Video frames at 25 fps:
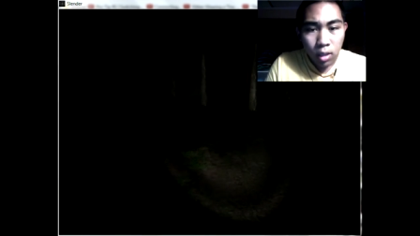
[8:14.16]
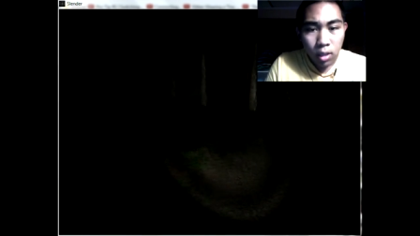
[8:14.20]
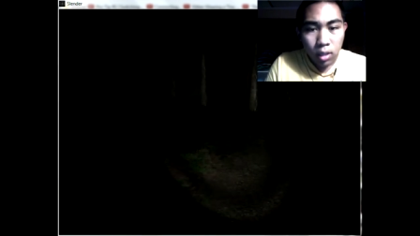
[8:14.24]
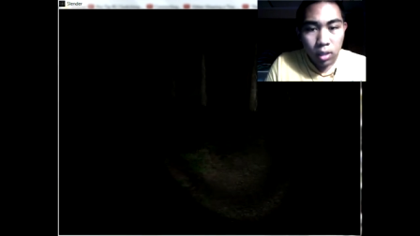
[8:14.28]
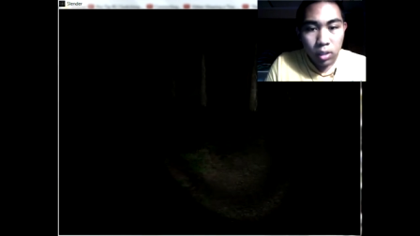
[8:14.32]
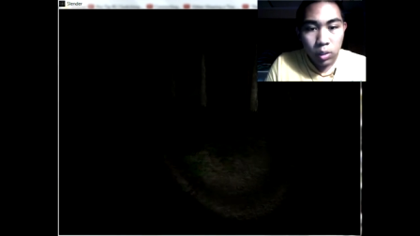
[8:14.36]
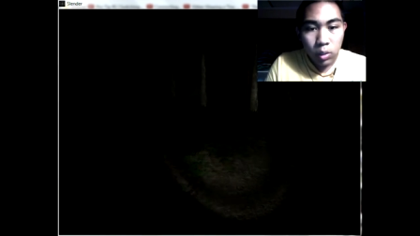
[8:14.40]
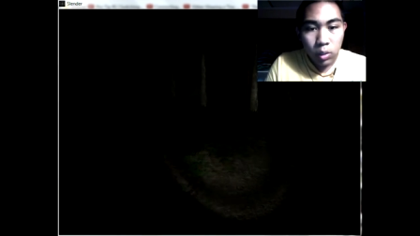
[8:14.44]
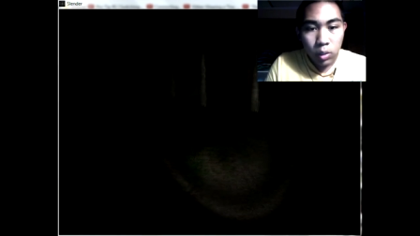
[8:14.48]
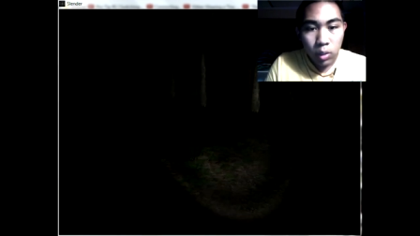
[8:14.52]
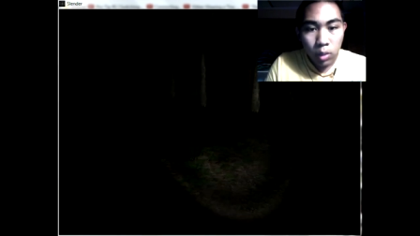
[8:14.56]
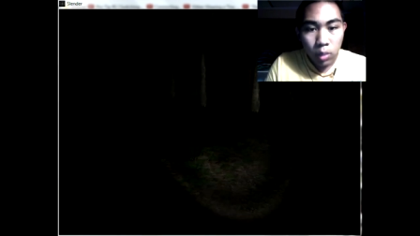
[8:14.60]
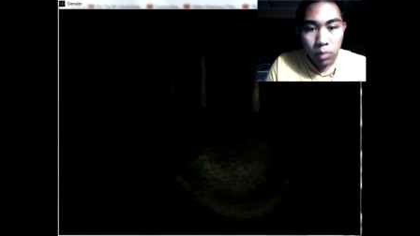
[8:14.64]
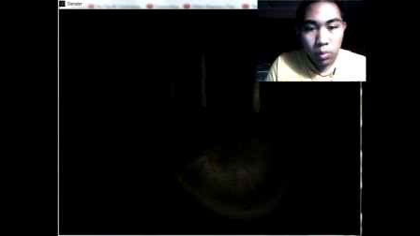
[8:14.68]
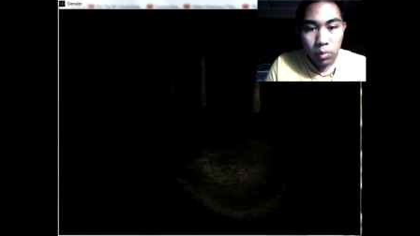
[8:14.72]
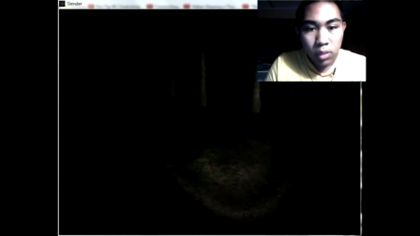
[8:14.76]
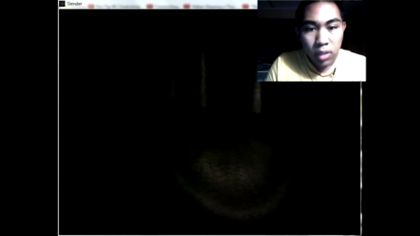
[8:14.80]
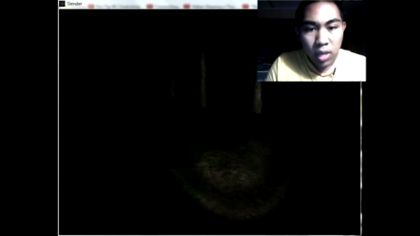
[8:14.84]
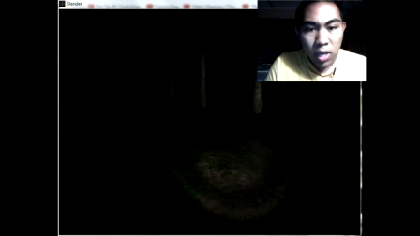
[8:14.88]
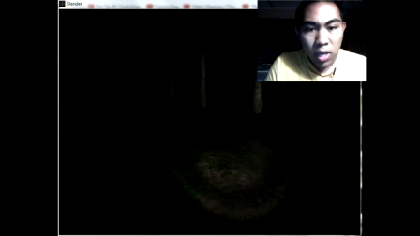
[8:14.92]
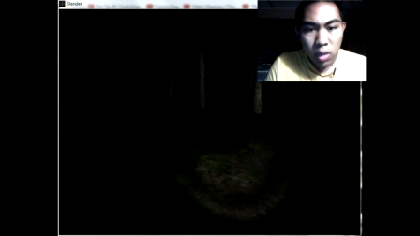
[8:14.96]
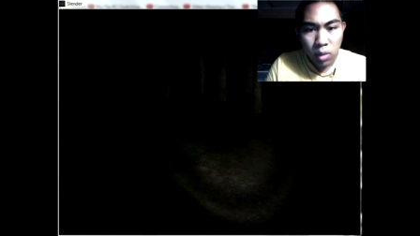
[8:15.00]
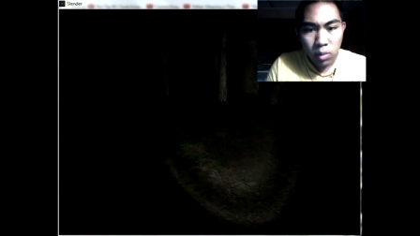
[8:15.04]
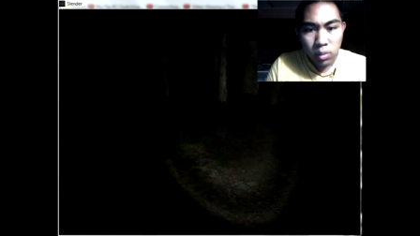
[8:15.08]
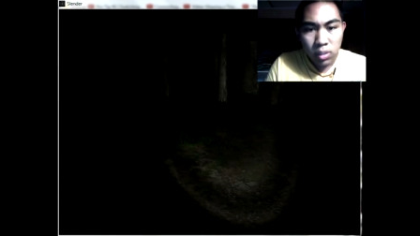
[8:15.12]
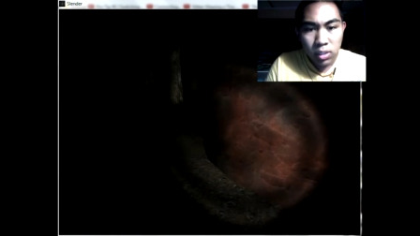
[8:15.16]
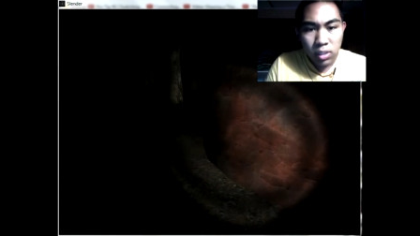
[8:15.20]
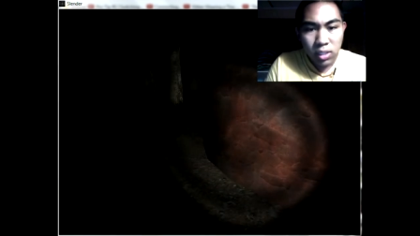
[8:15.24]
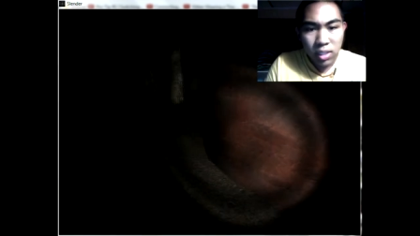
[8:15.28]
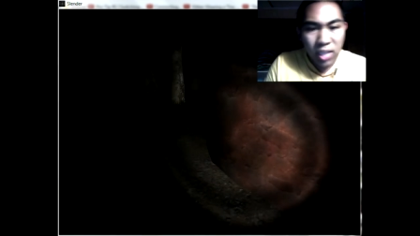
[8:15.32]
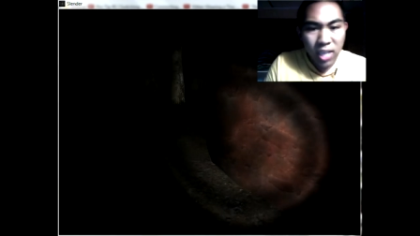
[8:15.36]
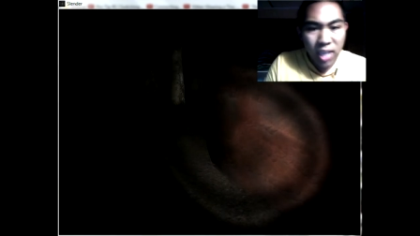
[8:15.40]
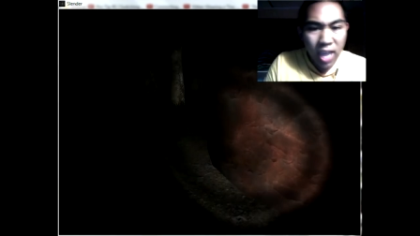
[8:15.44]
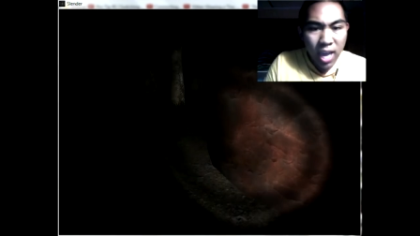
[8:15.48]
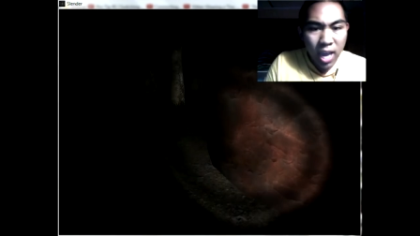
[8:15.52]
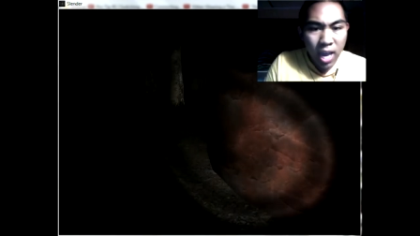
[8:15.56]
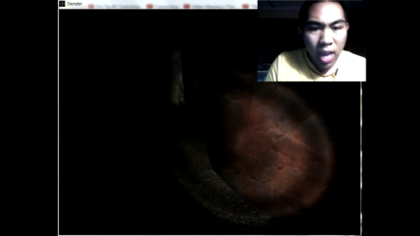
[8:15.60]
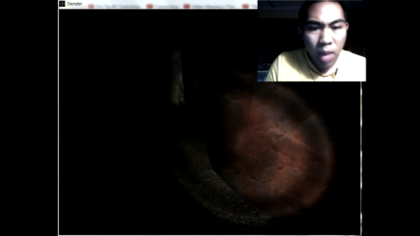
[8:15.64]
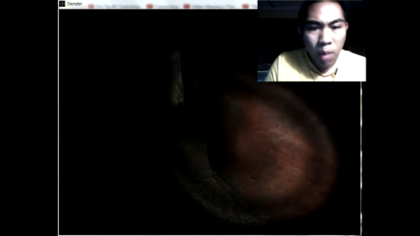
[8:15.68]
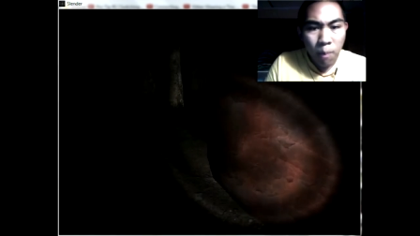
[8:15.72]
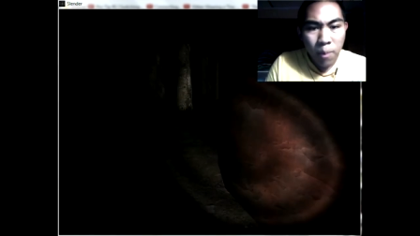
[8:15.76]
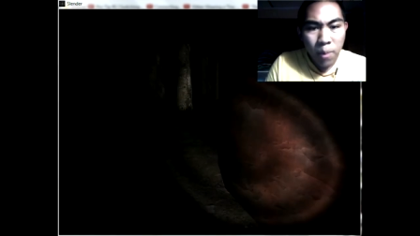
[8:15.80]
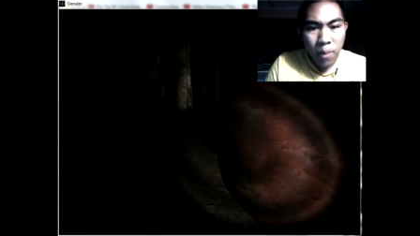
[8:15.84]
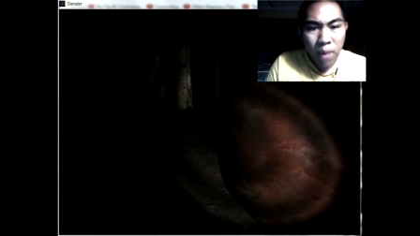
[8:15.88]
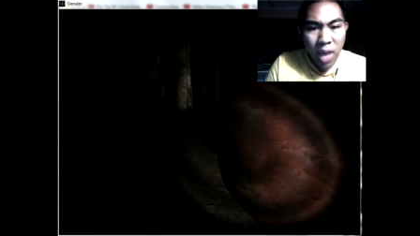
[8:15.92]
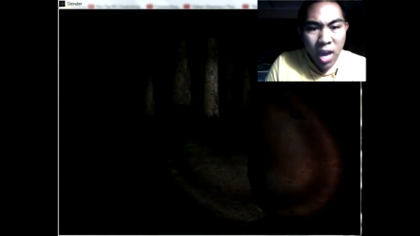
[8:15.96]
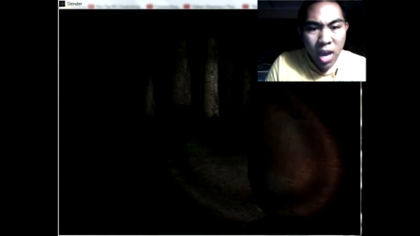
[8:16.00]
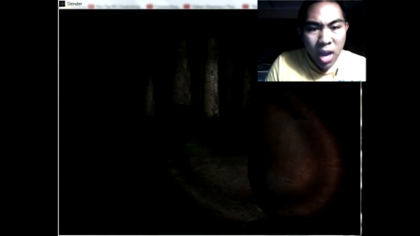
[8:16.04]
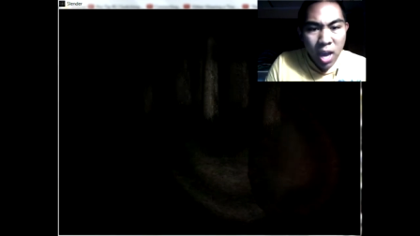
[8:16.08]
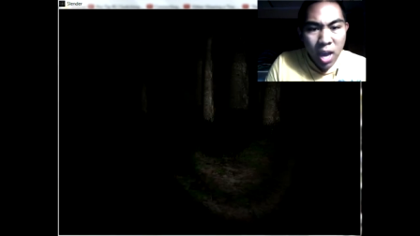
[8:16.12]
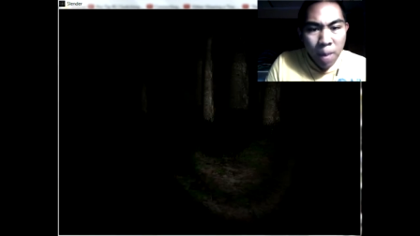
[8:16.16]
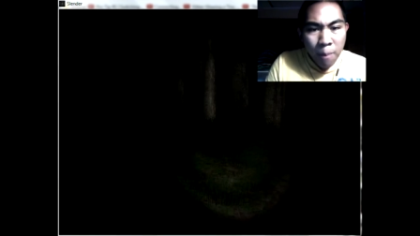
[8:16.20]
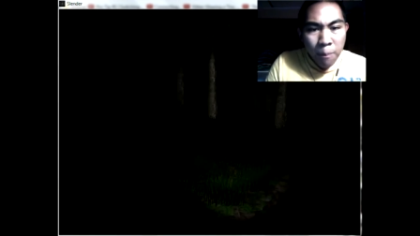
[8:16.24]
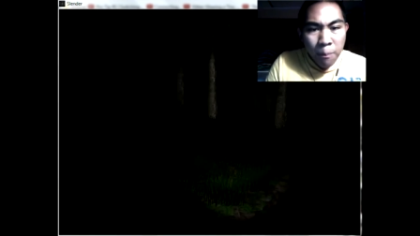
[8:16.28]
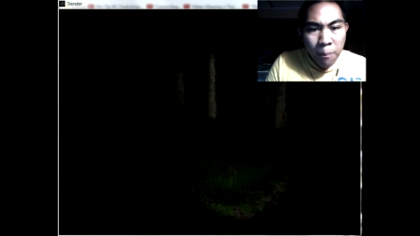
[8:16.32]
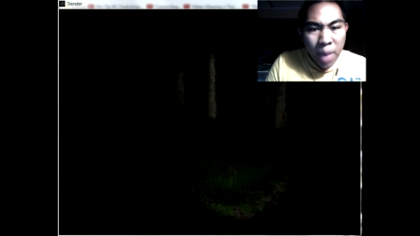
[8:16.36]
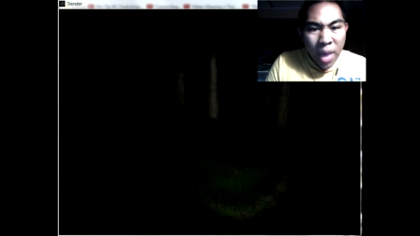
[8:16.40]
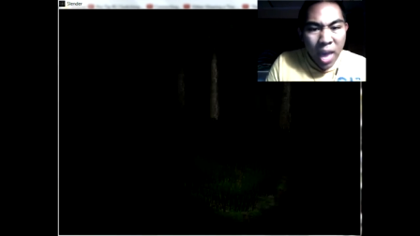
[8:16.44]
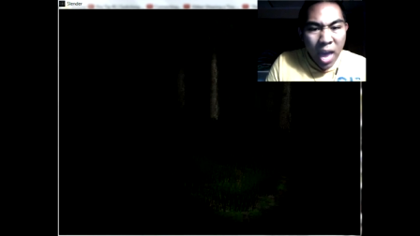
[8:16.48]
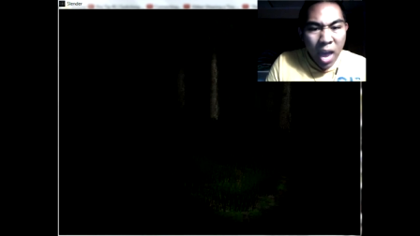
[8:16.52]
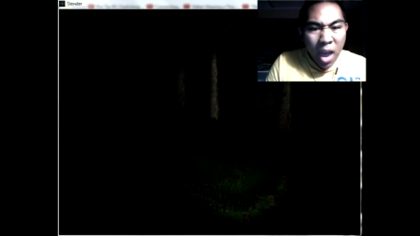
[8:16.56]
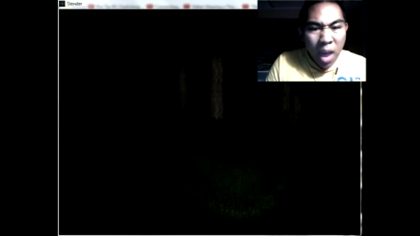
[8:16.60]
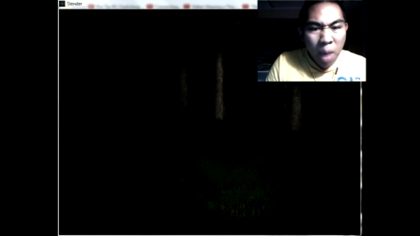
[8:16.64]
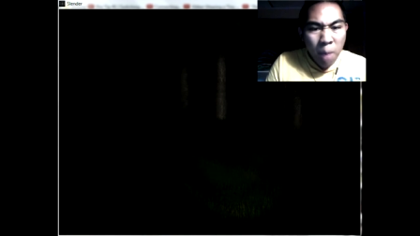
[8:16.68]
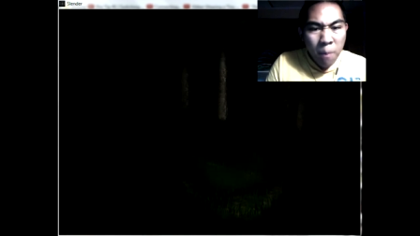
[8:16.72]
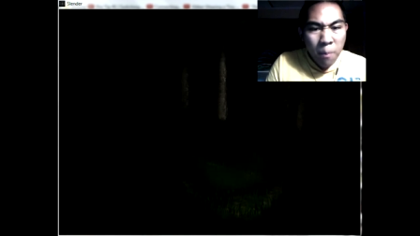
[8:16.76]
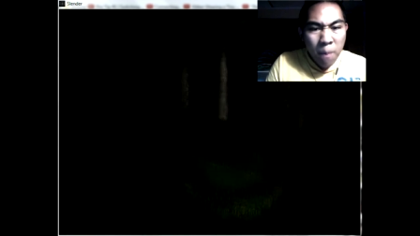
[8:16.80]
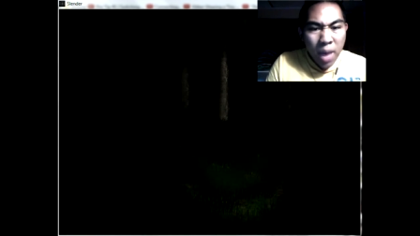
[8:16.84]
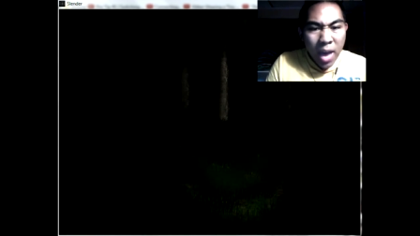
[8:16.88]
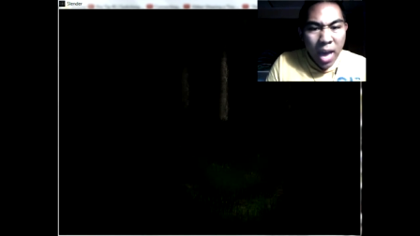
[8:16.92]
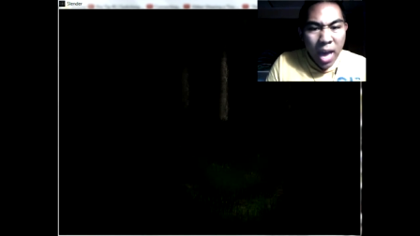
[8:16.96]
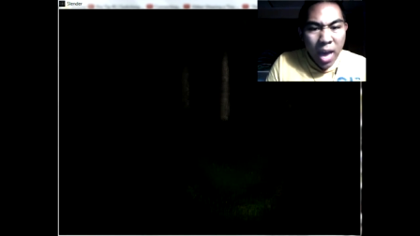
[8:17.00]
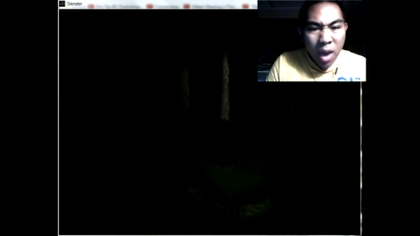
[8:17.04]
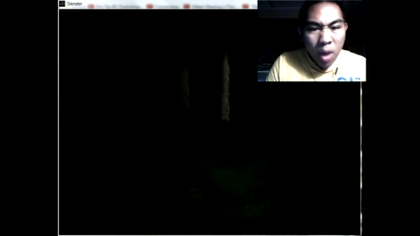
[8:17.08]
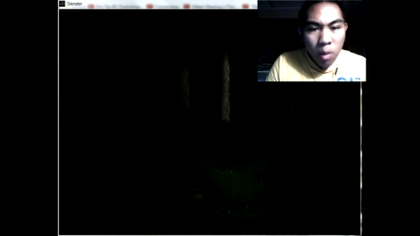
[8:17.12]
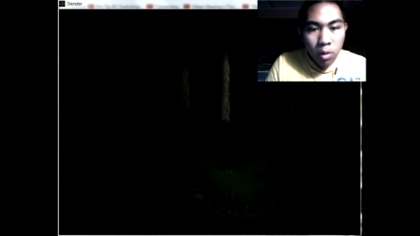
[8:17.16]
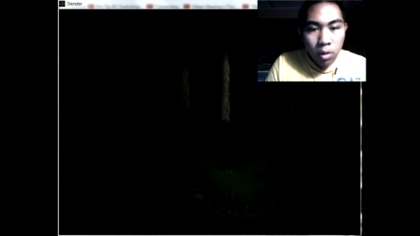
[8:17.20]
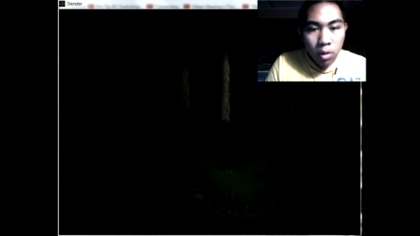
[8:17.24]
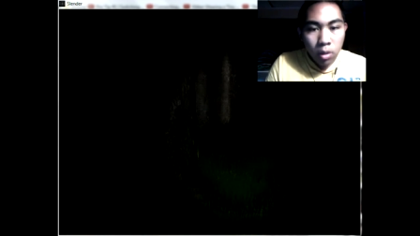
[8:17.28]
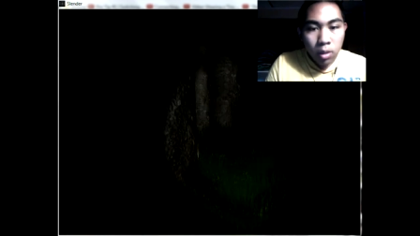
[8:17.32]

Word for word: Do do do do do ba da bow bow.